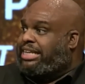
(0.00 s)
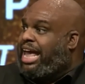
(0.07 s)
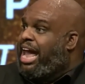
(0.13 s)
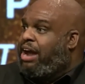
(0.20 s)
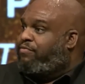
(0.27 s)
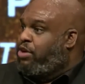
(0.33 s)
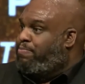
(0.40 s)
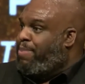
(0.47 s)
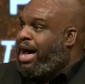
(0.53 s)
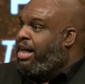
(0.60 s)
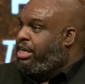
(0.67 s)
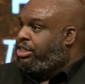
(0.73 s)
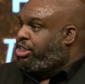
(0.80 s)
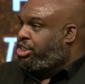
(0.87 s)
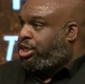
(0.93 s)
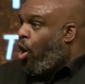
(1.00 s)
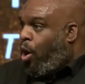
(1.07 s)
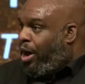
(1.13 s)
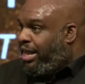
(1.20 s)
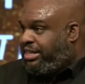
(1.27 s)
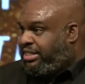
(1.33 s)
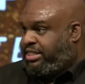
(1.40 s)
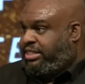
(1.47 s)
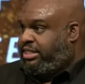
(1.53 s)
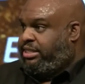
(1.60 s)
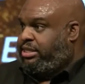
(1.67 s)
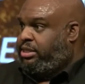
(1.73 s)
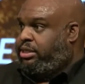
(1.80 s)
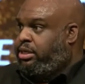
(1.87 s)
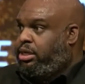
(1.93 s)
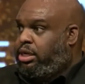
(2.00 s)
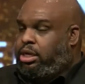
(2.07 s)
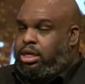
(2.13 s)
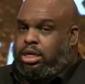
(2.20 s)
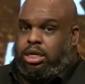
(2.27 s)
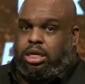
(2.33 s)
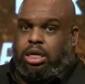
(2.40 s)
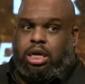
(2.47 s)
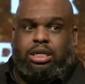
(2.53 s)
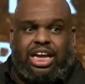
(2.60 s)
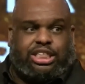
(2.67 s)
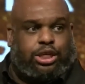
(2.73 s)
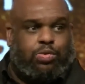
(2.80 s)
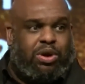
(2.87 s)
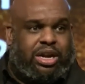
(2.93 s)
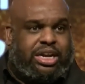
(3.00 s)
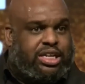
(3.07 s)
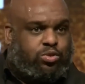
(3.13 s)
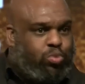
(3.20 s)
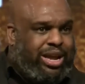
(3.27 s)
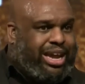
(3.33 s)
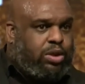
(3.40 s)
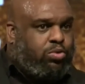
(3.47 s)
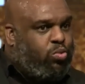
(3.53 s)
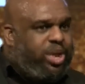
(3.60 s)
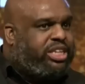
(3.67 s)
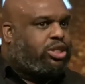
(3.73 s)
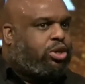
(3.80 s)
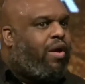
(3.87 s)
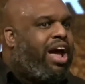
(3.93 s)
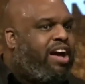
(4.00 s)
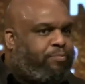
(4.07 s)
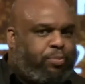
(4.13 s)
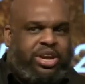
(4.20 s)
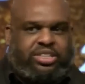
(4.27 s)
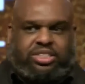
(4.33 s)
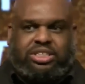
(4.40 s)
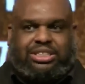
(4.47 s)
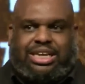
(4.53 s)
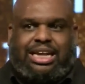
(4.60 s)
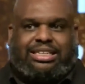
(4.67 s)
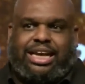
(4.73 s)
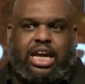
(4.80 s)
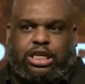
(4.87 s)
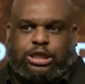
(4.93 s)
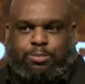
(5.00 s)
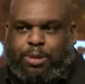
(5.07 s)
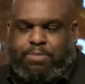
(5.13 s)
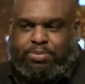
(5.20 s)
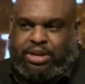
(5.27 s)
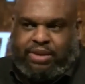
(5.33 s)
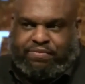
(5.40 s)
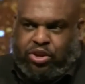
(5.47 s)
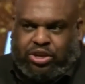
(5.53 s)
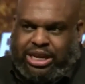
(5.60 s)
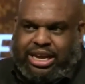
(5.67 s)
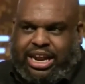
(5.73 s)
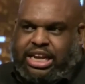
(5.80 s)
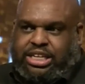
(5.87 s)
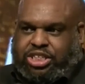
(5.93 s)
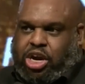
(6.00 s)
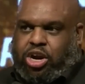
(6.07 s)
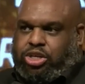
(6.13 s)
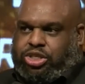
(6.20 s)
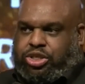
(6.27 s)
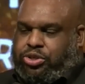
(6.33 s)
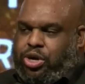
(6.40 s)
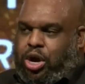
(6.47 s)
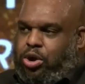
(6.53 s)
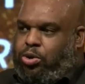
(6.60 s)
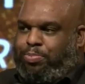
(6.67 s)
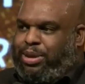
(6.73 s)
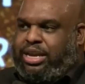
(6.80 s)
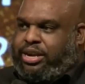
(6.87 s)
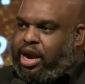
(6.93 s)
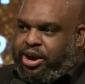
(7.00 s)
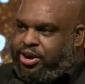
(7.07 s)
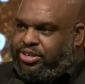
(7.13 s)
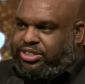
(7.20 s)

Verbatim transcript: That's everybody's choice. Unless you're one of these wicked witchcraft preachers that tells people if you leave a church, you're going to be